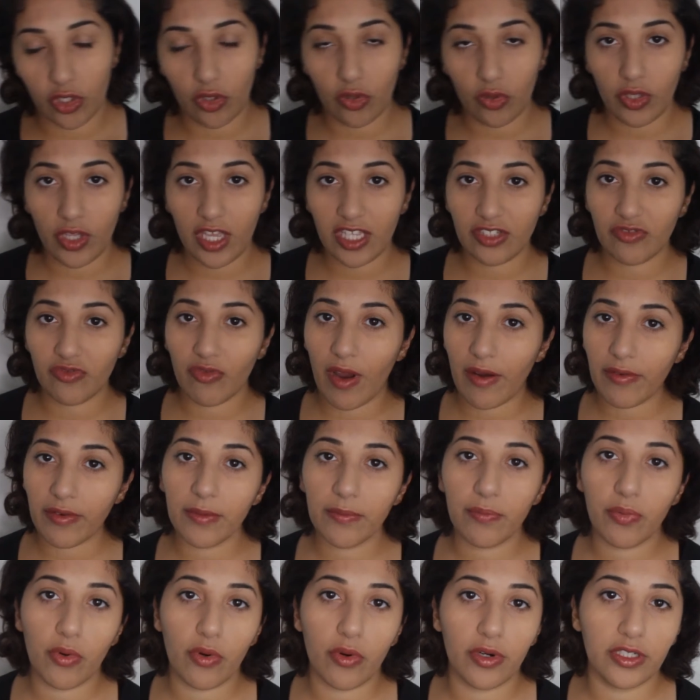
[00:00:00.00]
So it's very
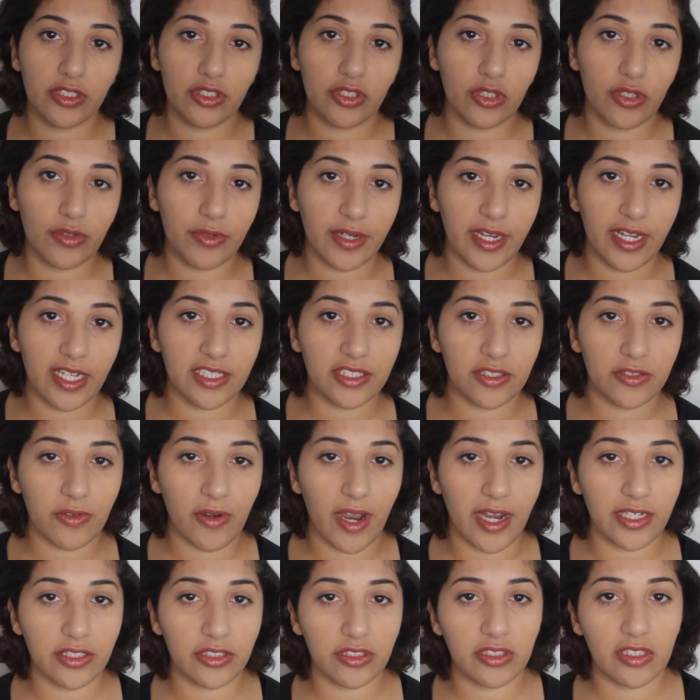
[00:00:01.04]
important to create a
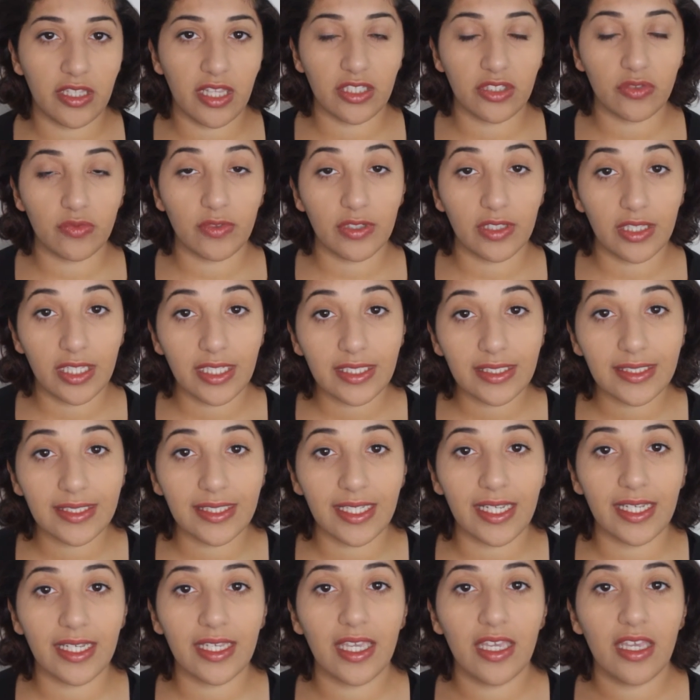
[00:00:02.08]
strategy that's
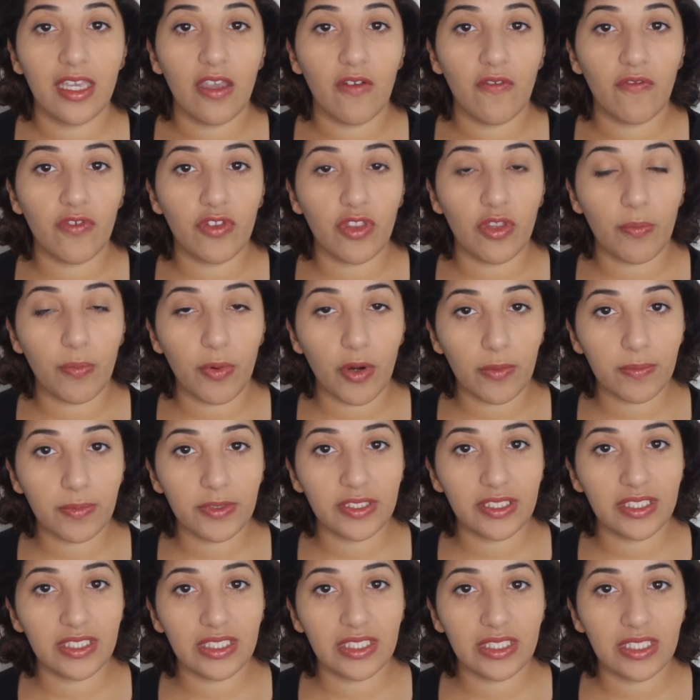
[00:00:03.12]
realistic for the
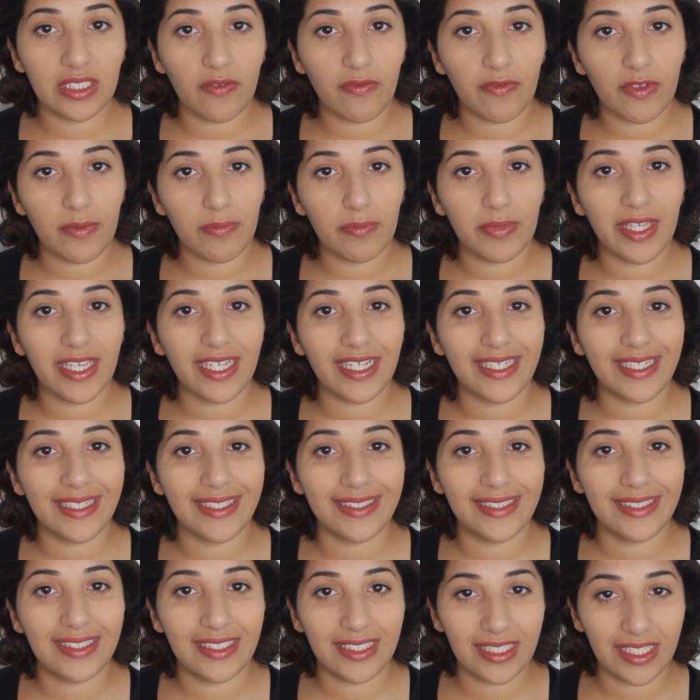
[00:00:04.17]
purposes of it being
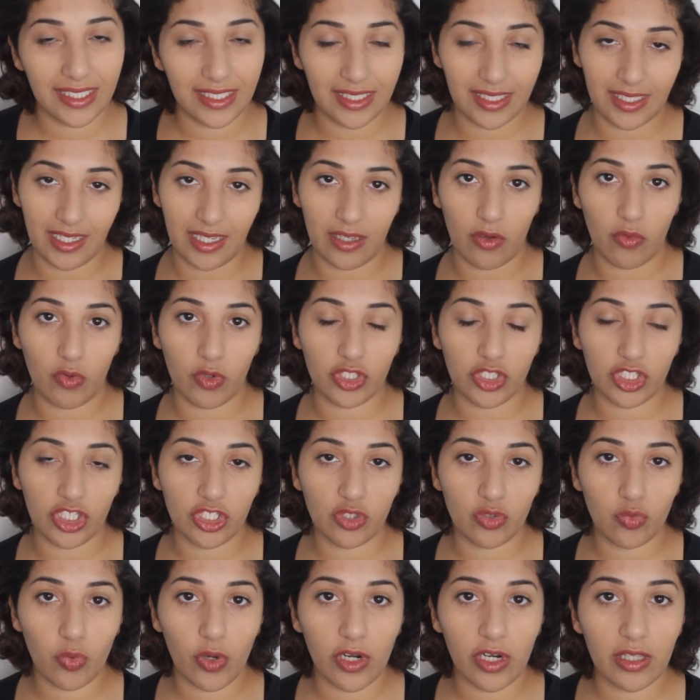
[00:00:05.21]
consistent, which
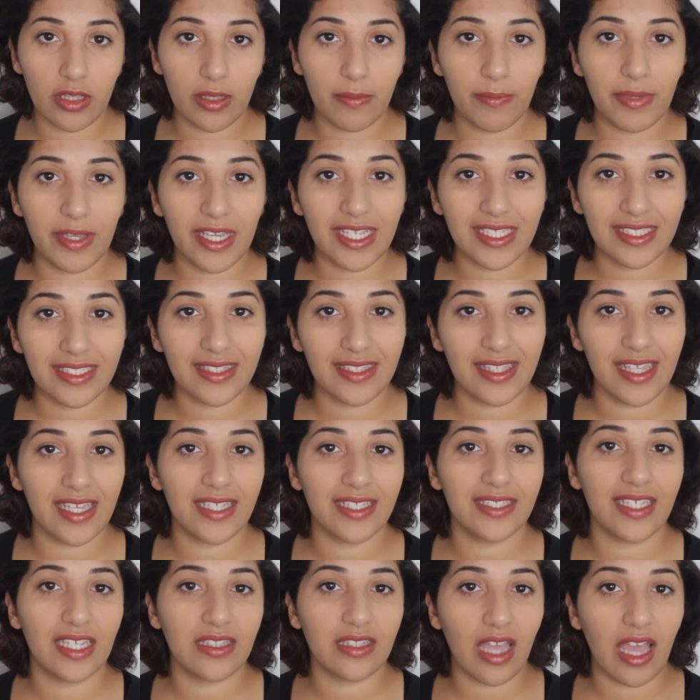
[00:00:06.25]
is one of the biggest
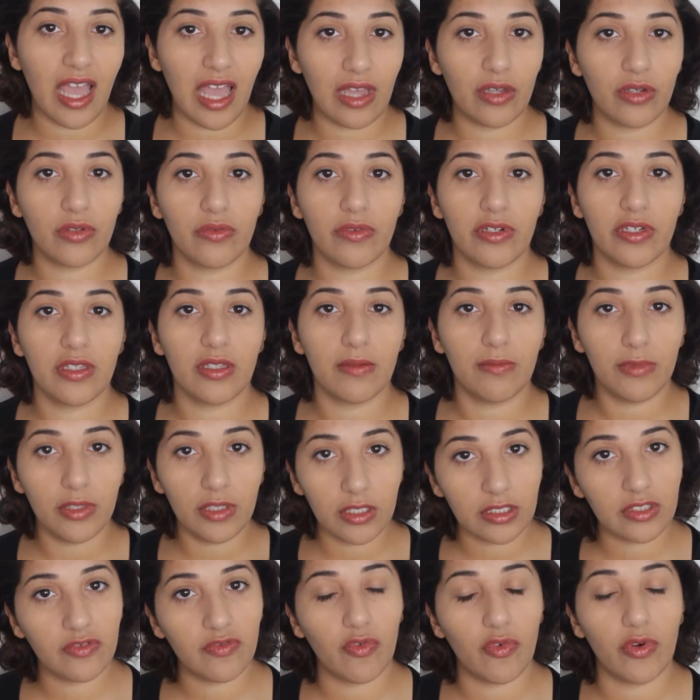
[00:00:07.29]
things that the algorithm
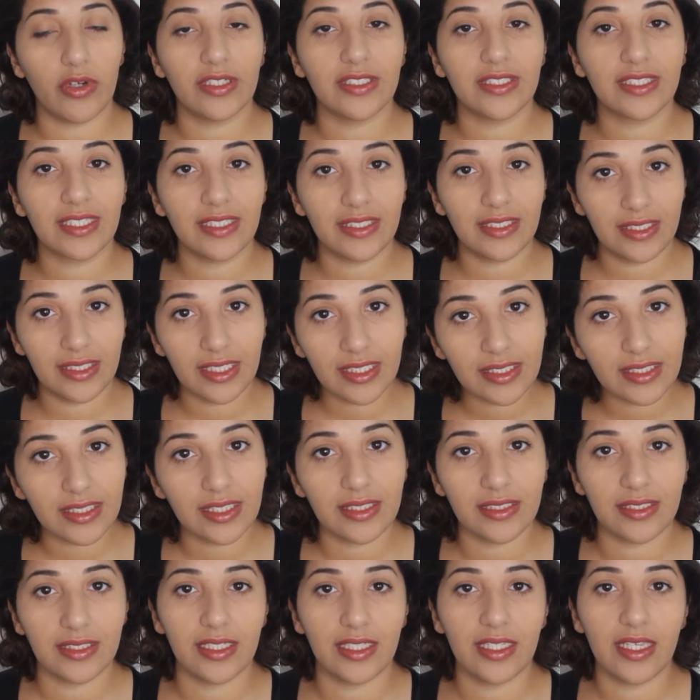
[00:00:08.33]
looks for, is
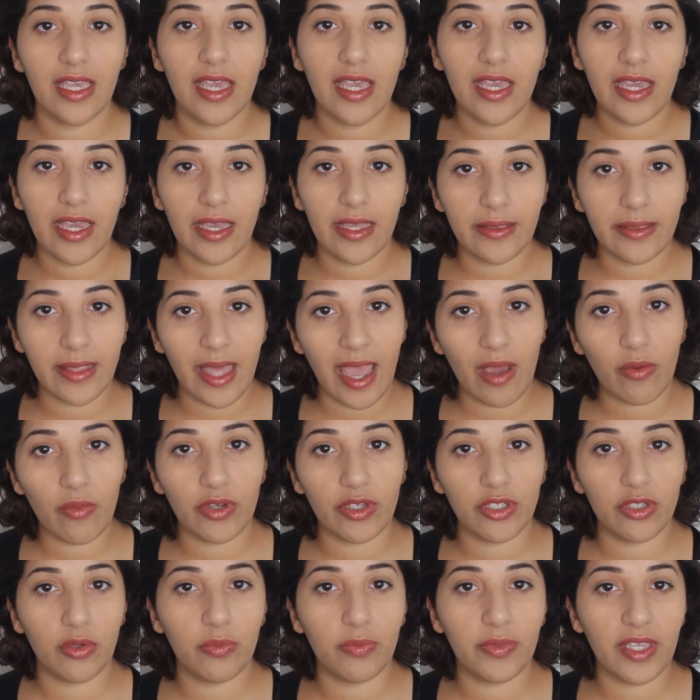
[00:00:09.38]
consistency, and that
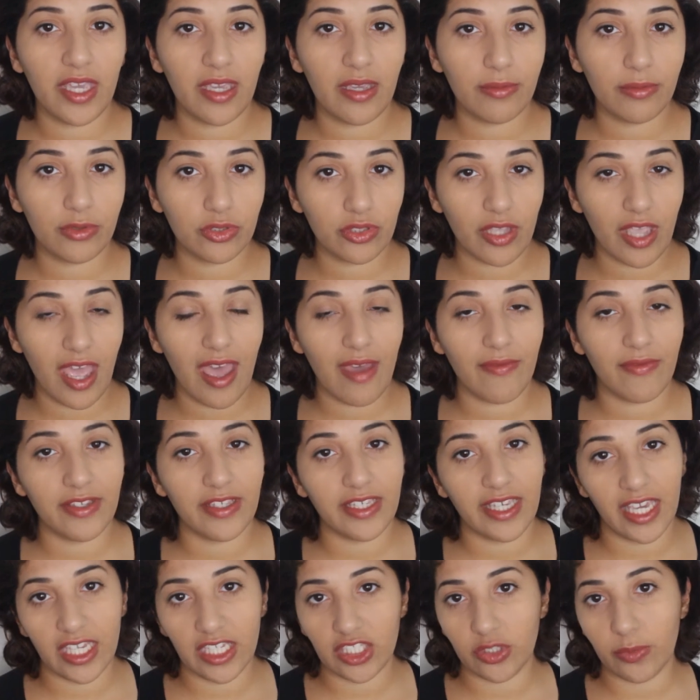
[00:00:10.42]
way you'll be able to have
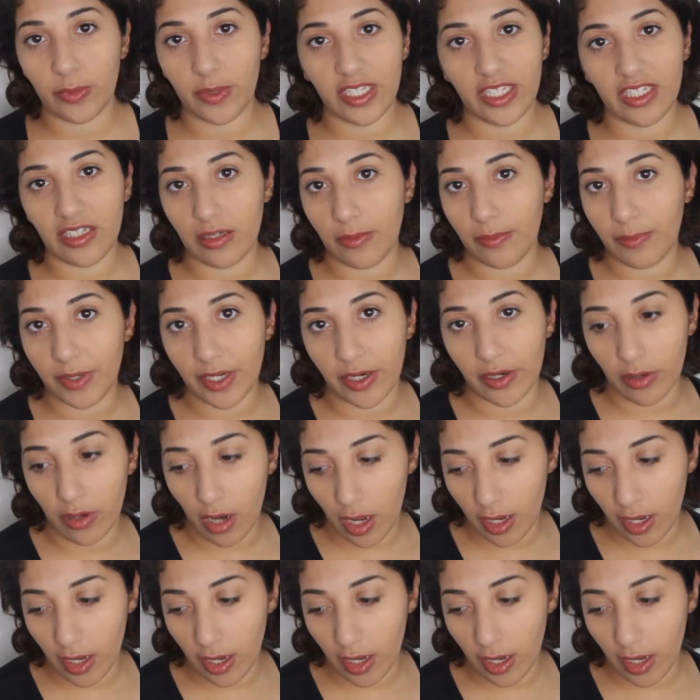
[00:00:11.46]
engagement in a bigger